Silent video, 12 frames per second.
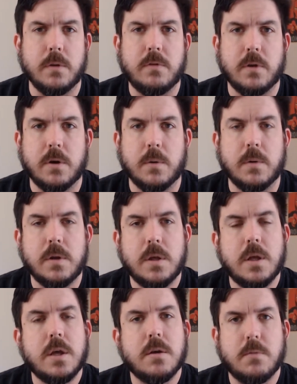So
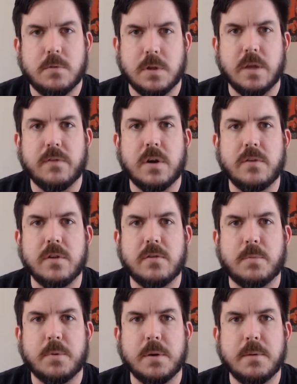we'll leave her as the
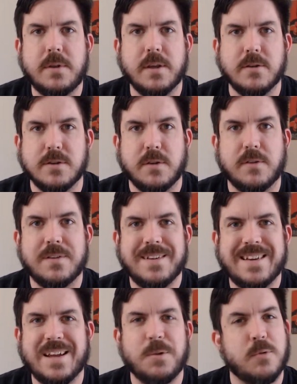Supreme Intelligence.
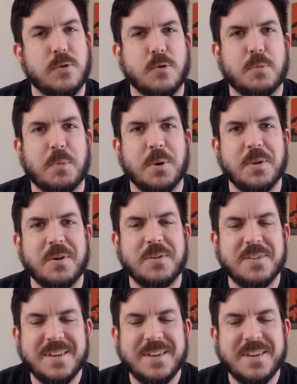I don't do spoilers.